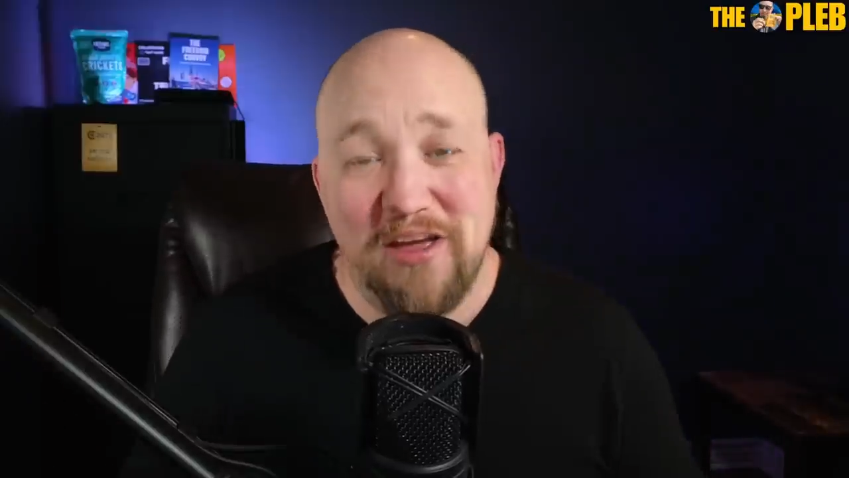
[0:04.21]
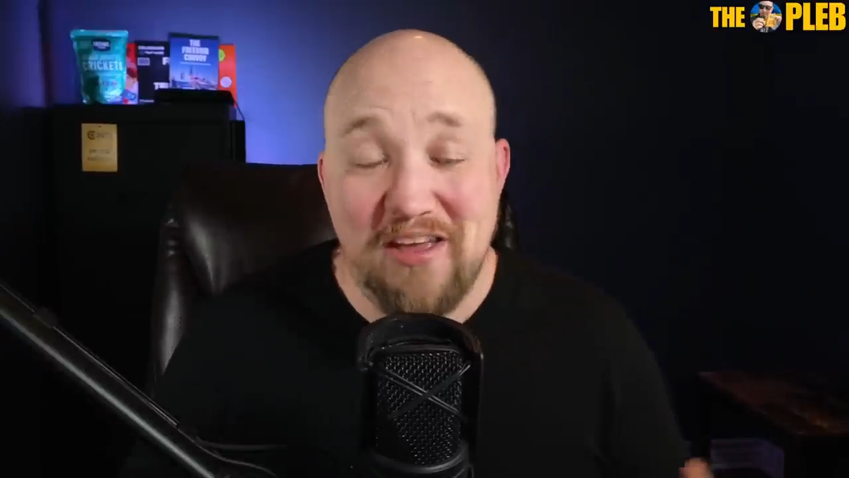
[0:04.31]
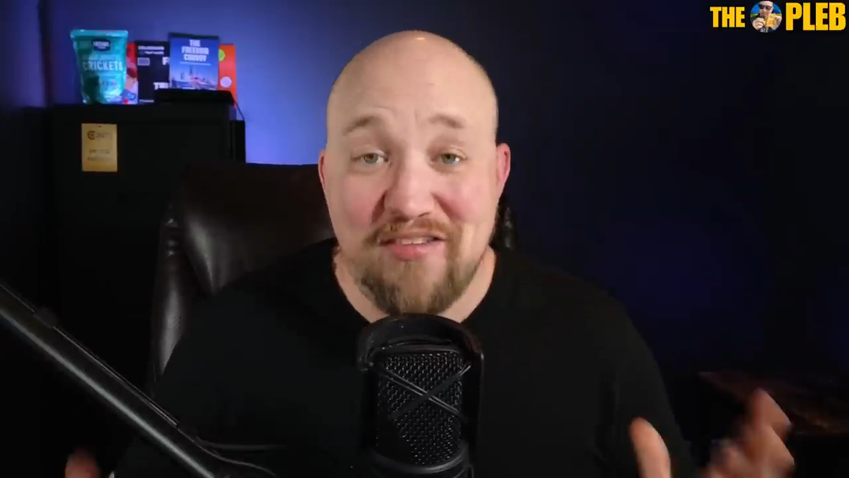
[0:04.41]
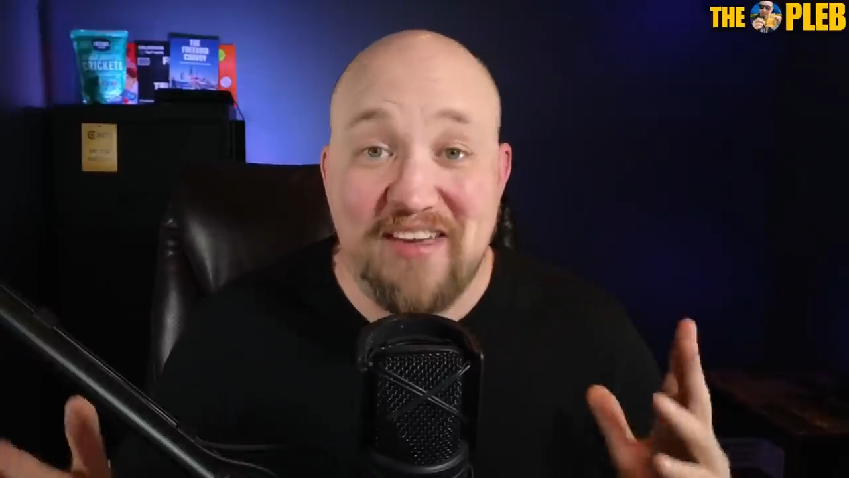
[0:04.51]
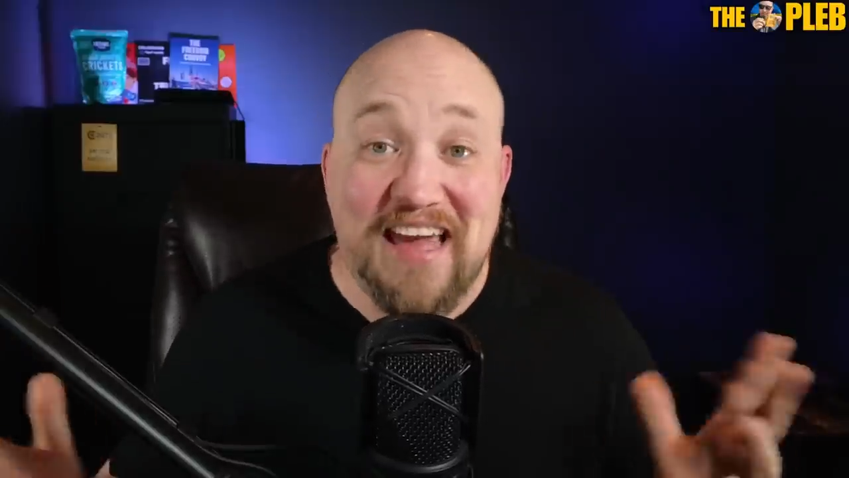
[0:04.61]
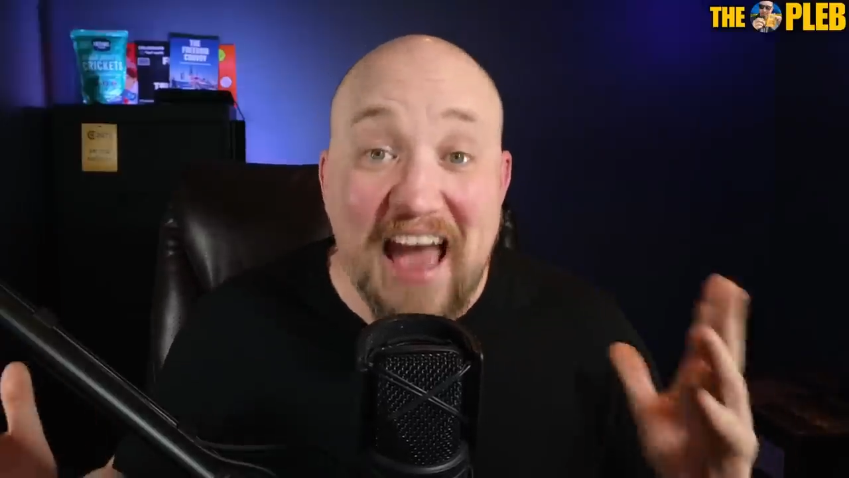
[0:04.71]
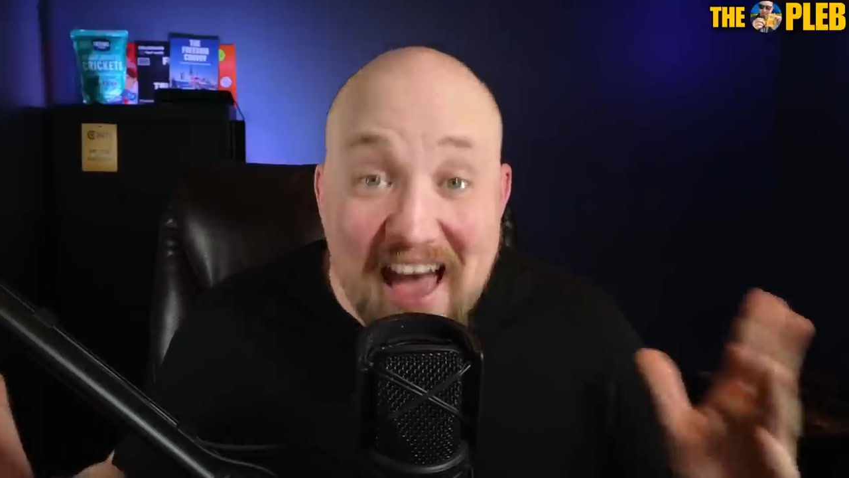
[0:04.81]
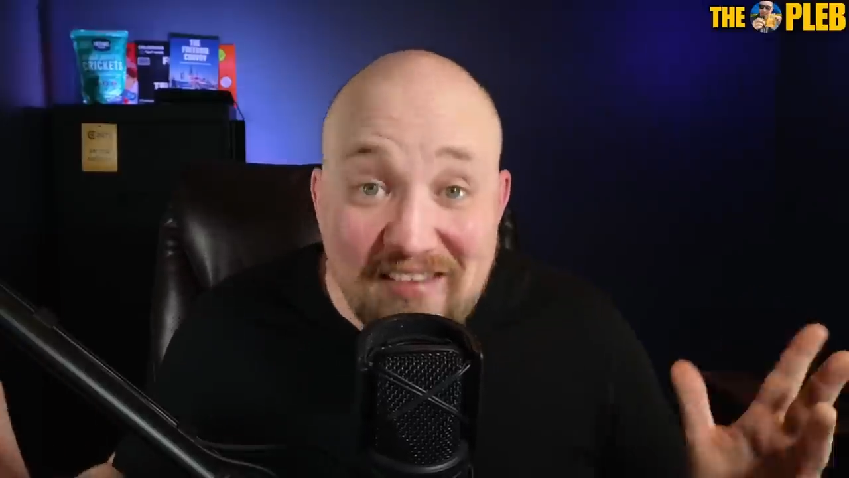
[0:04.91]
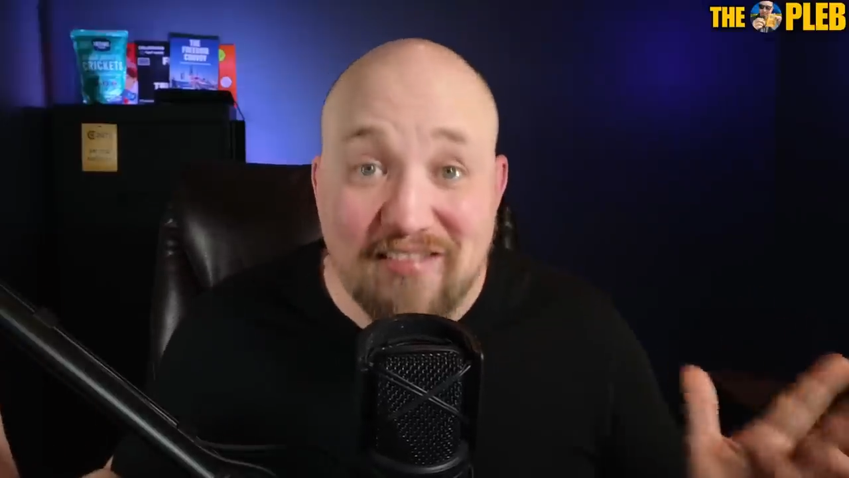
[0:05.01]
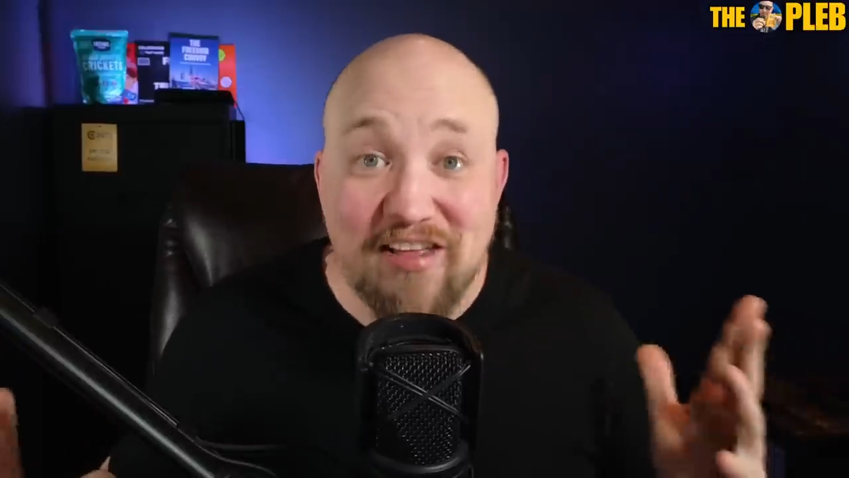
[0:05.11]
is
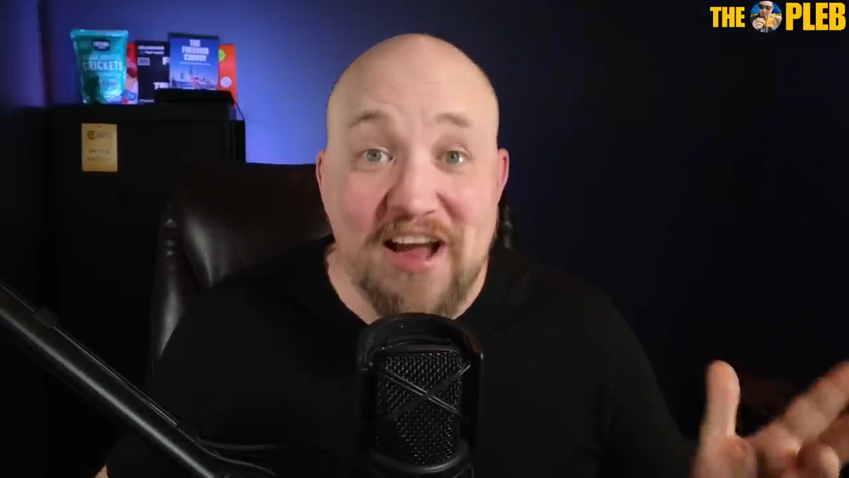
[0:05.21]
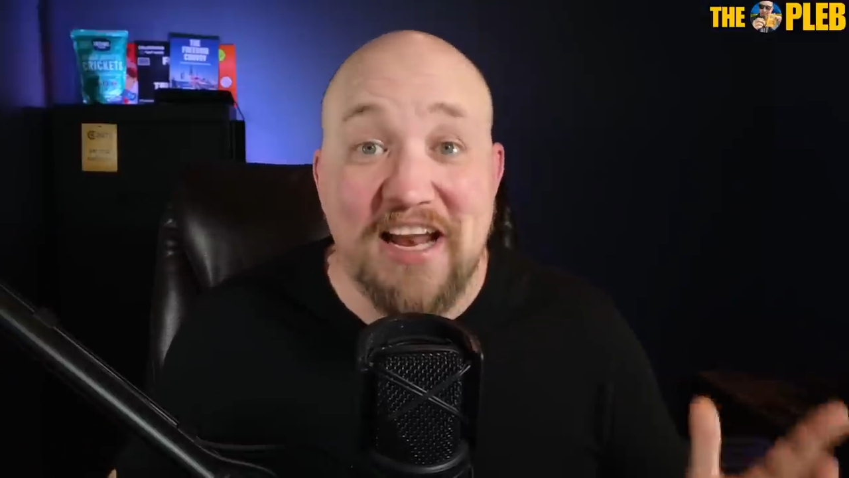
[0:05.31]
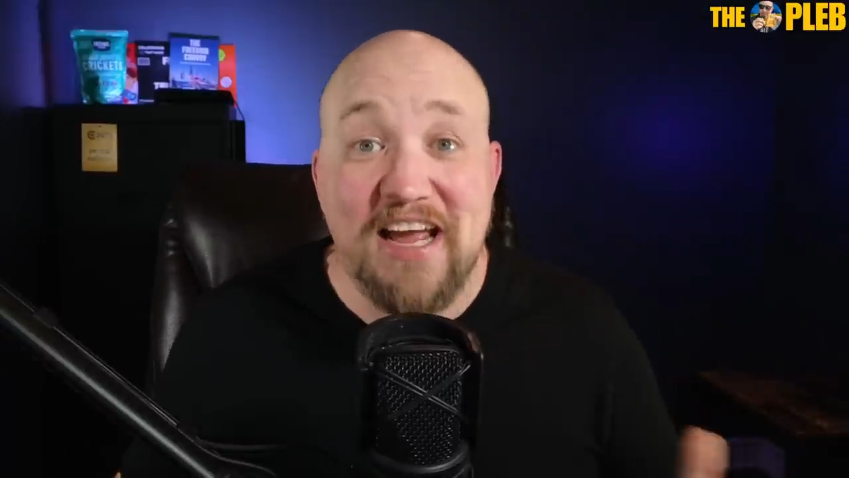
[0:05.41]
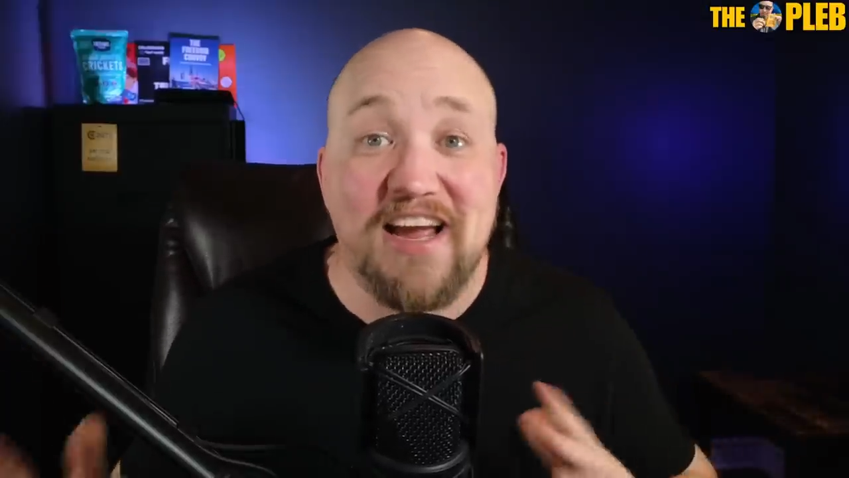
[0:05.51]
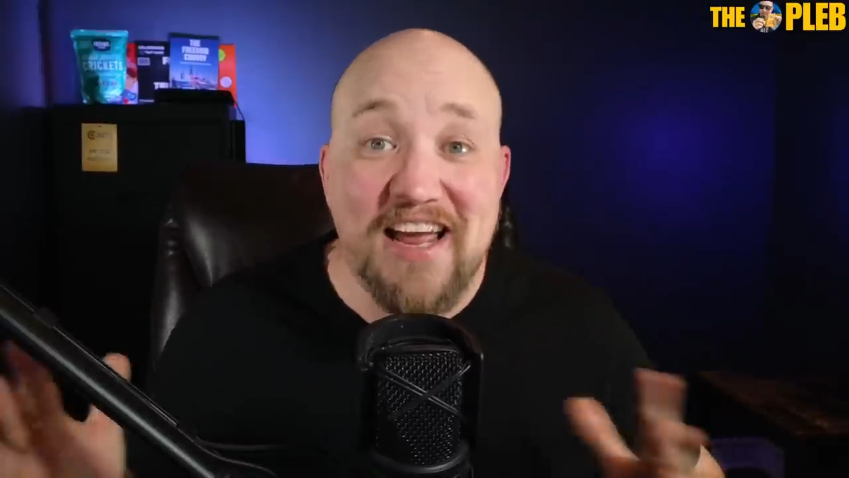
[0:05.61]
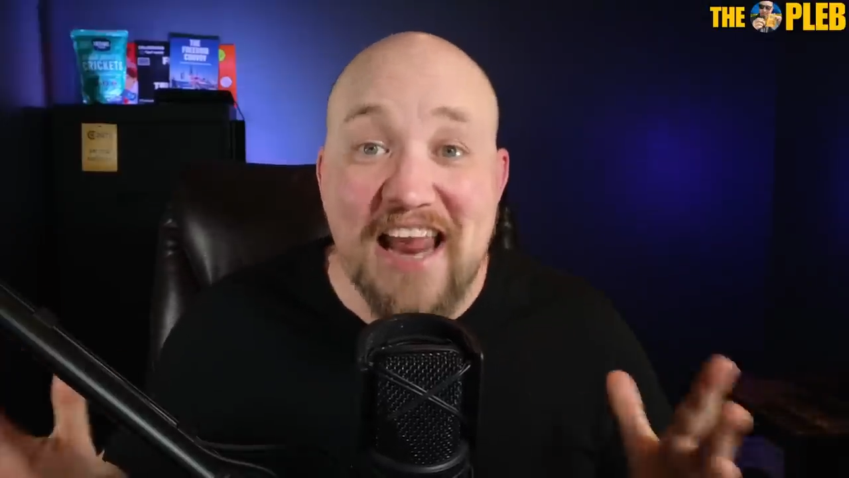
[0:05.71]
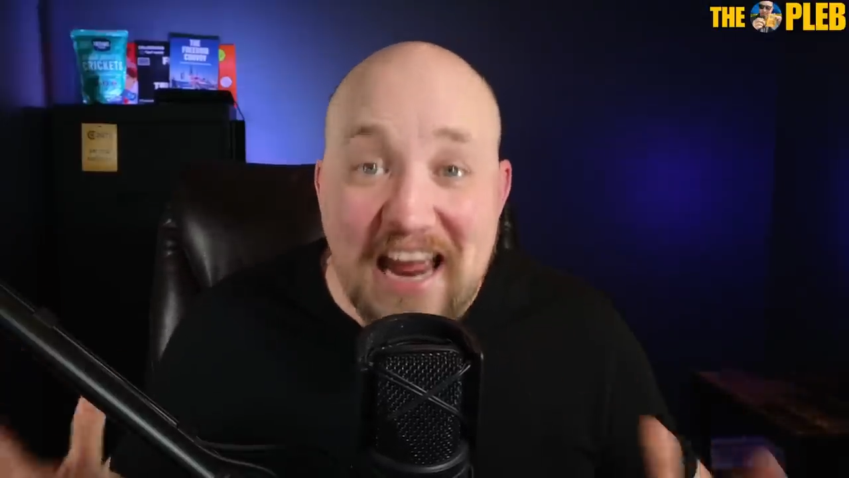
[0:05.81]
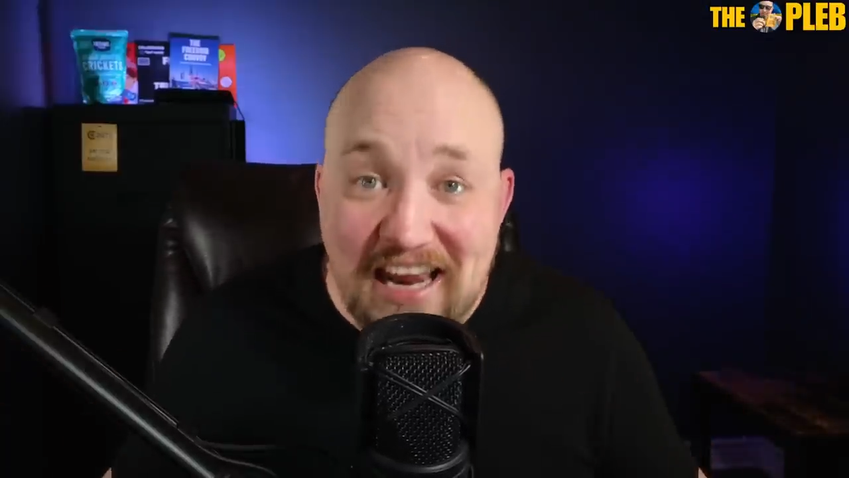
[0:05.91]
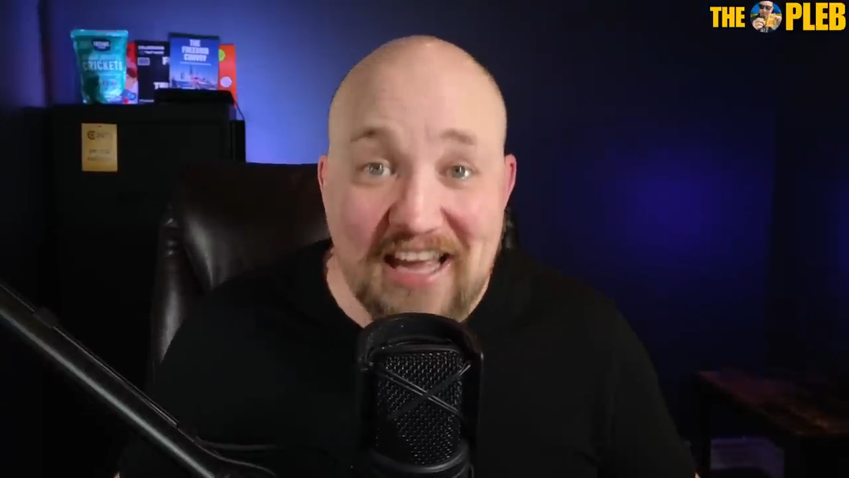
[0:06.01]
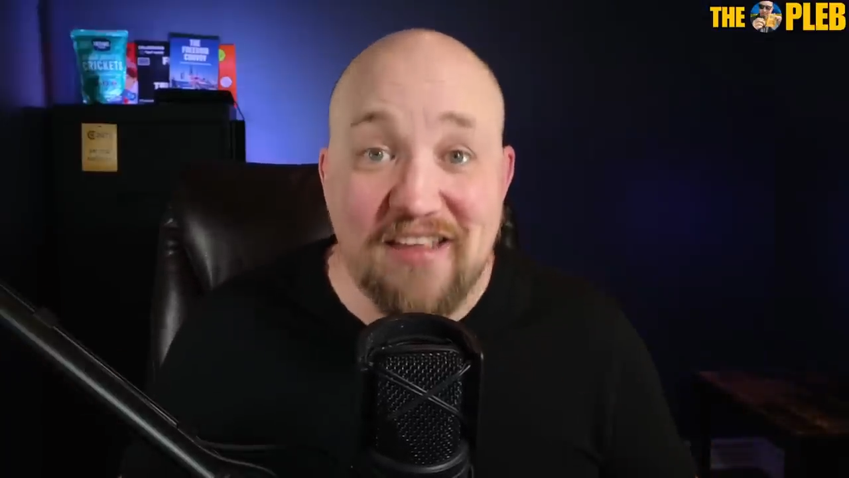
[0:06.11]
gaslighting
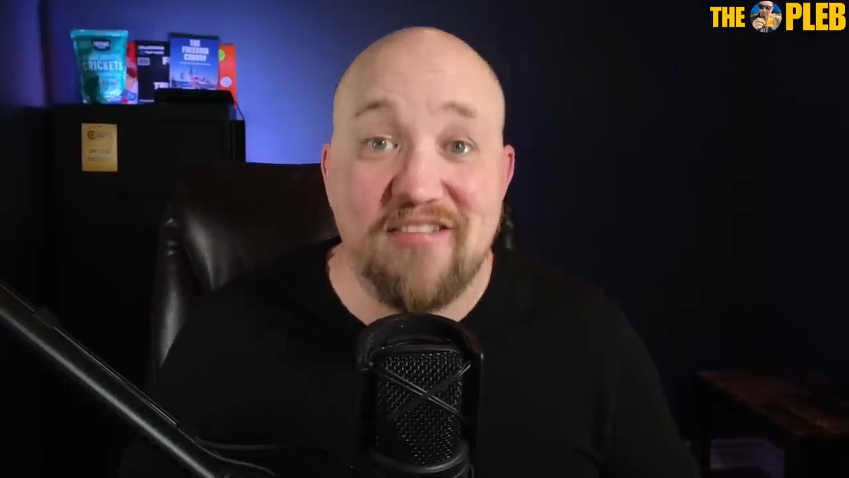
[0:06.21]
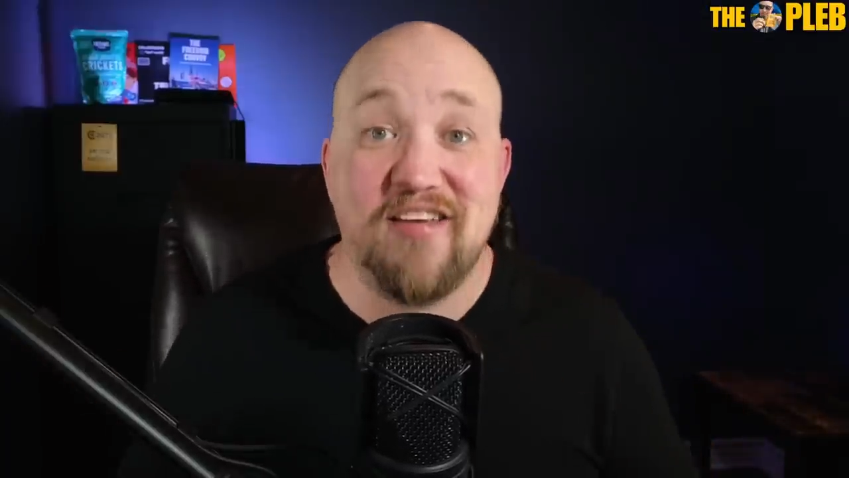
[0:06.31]
Canadians